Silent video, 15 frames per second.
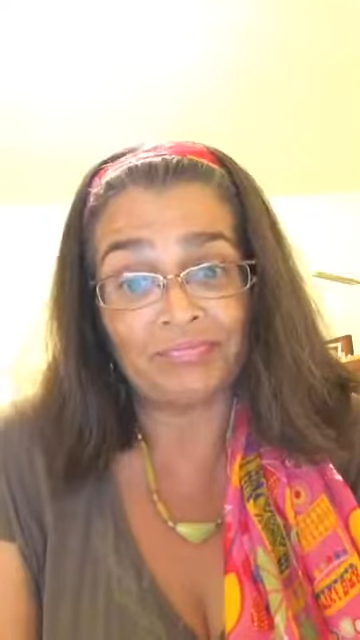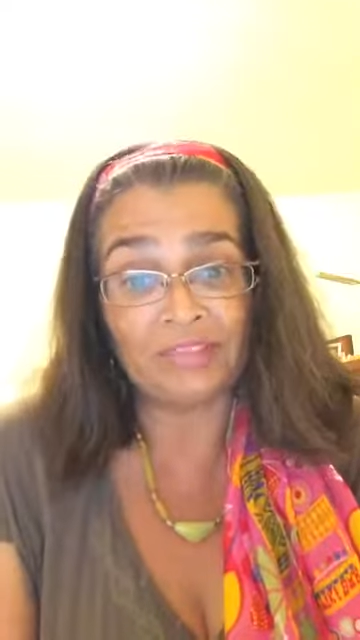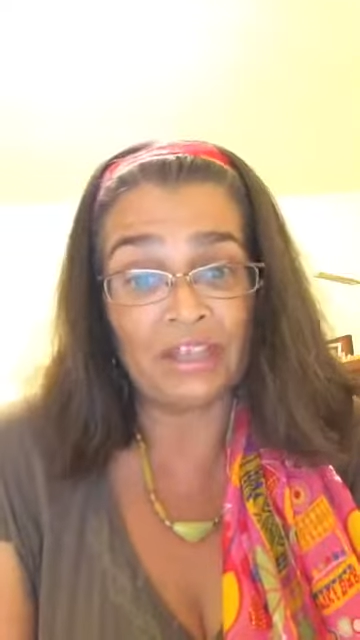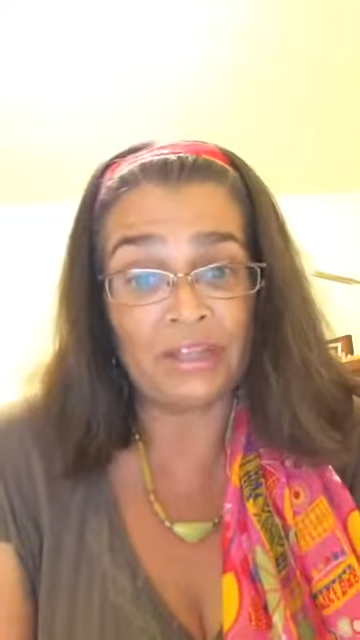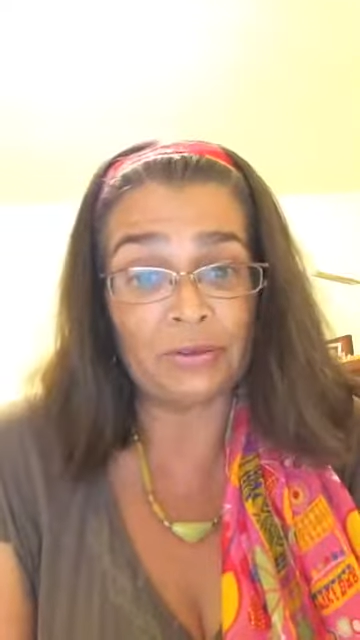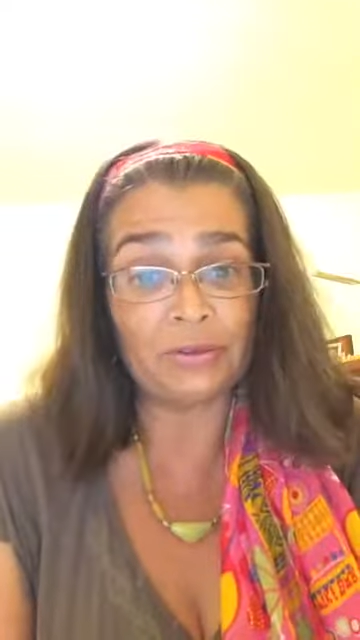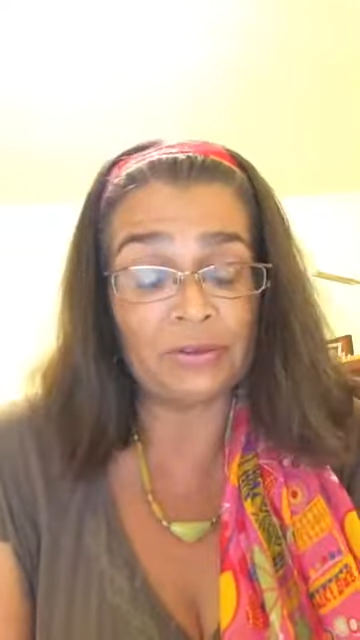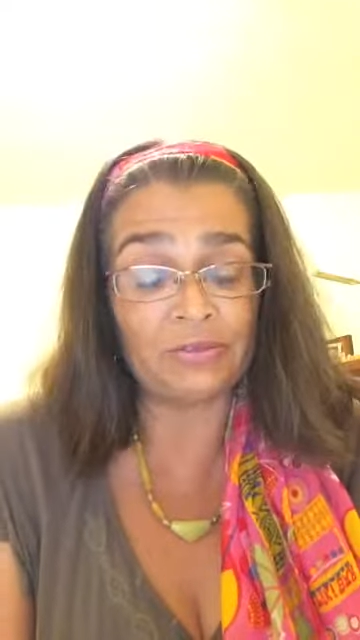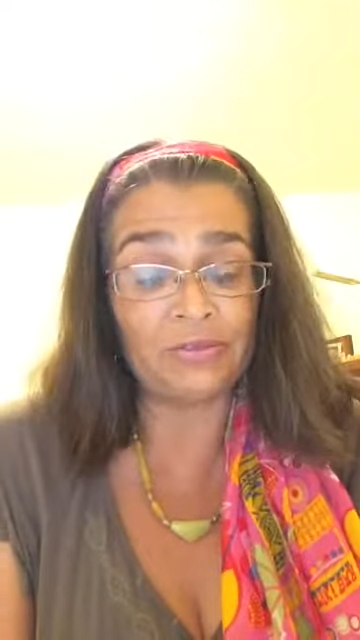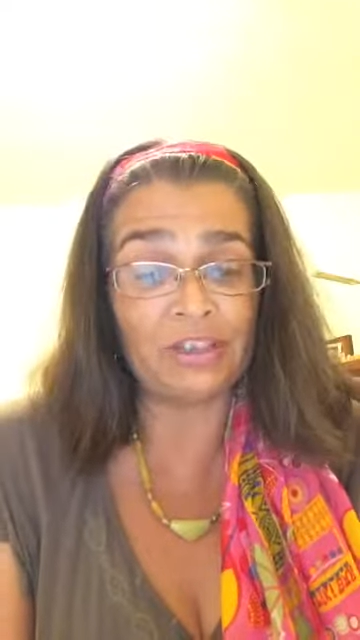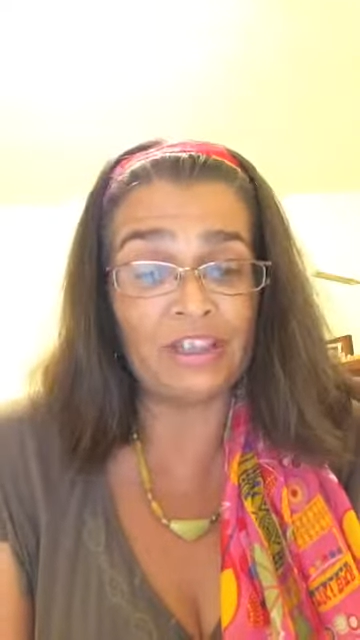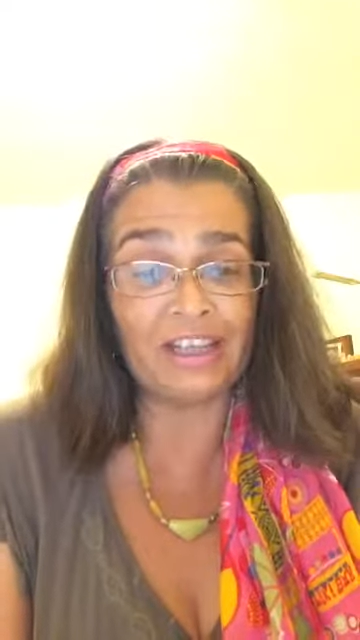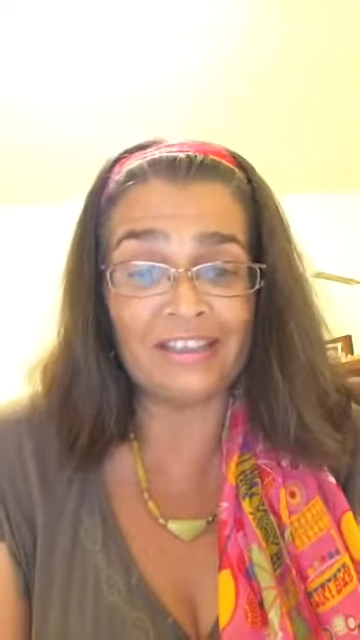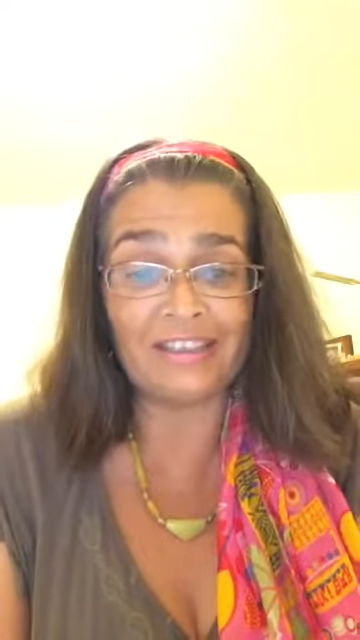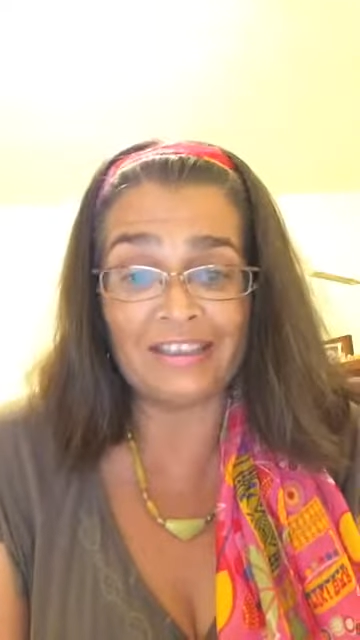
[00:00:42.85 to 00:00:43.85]
You know,
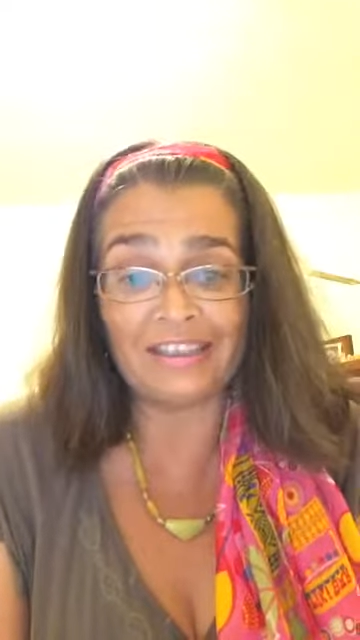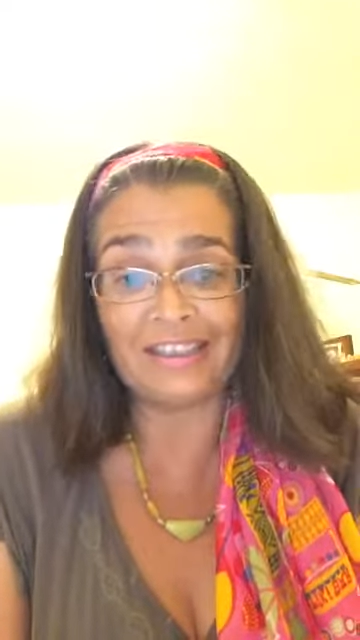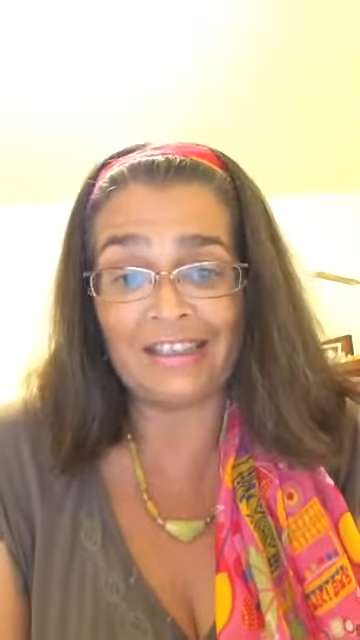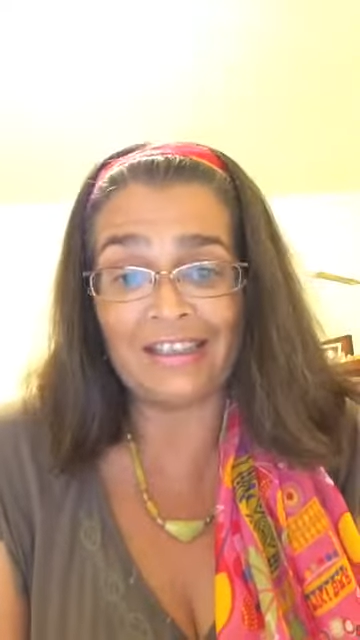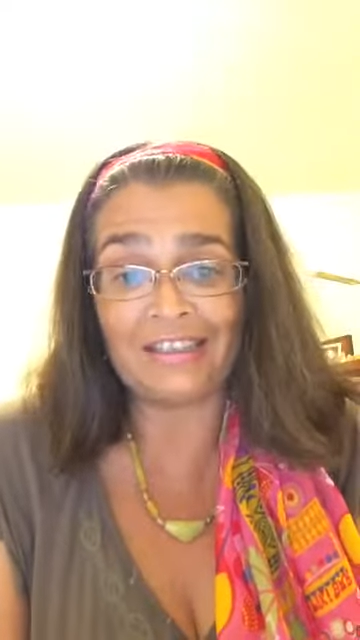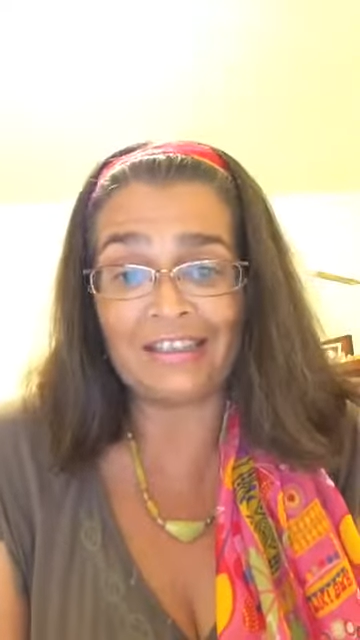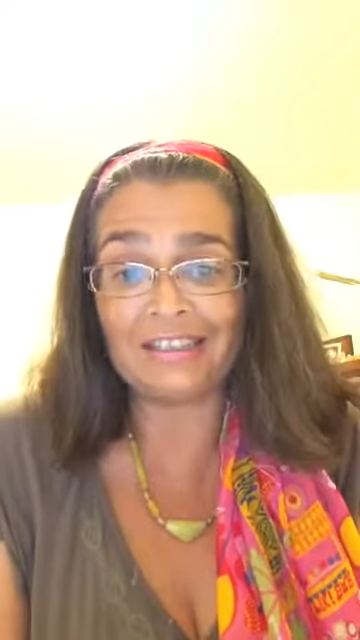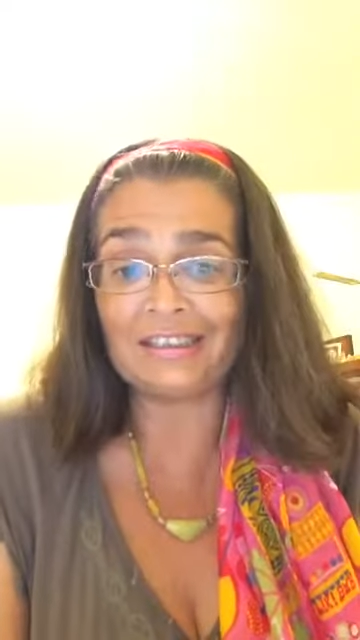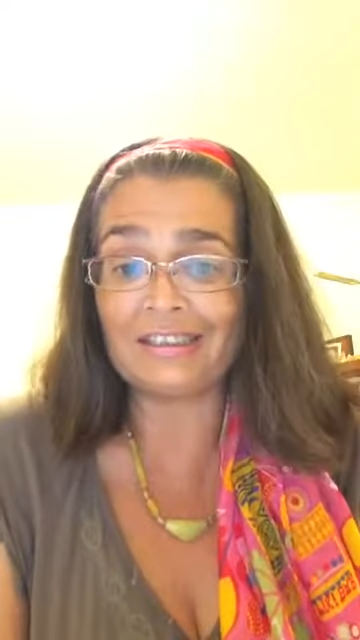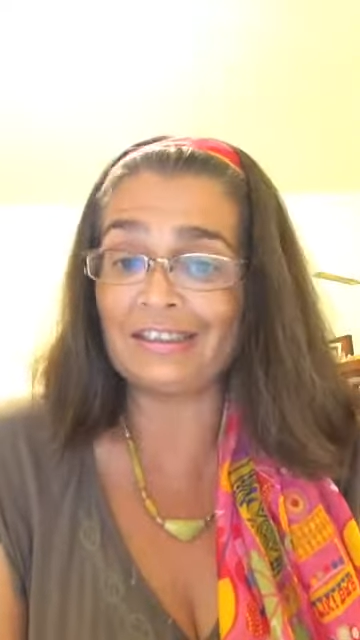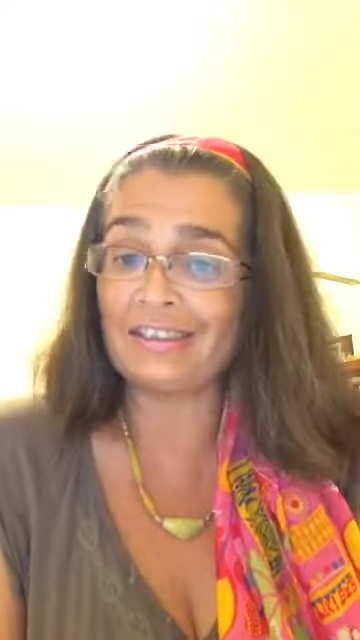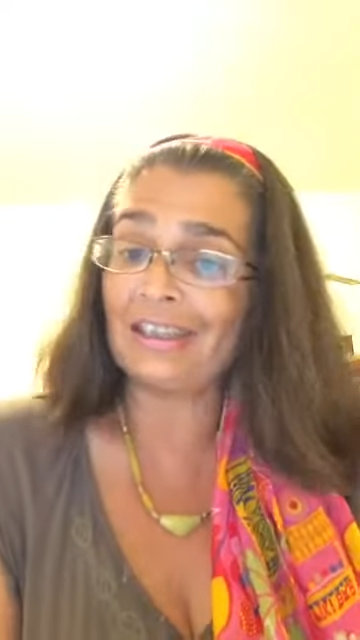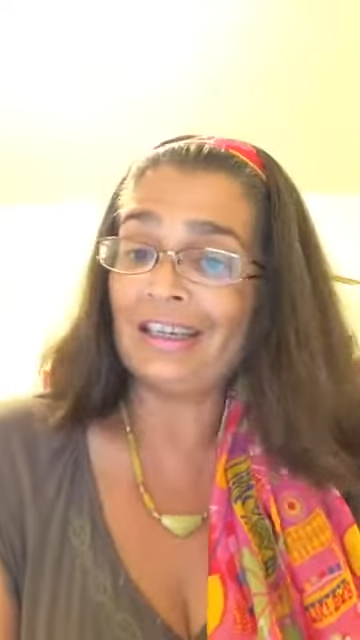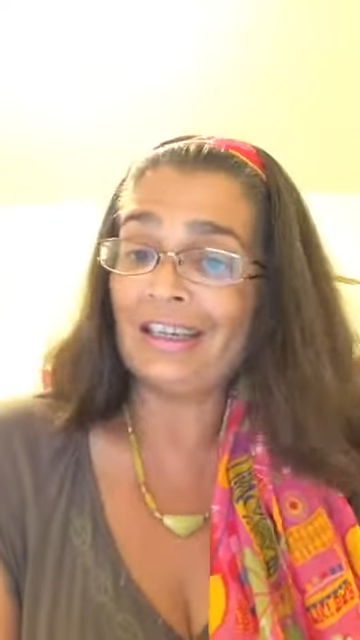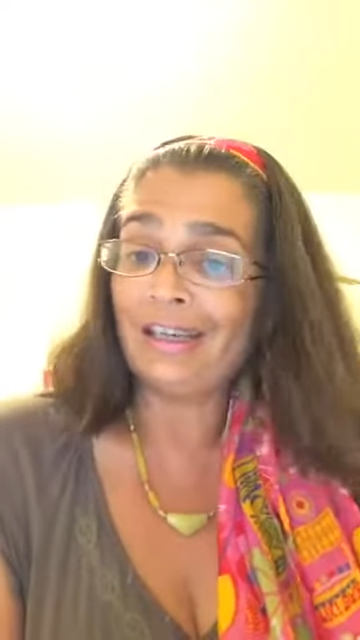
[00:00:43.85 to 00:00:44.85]
different ideas,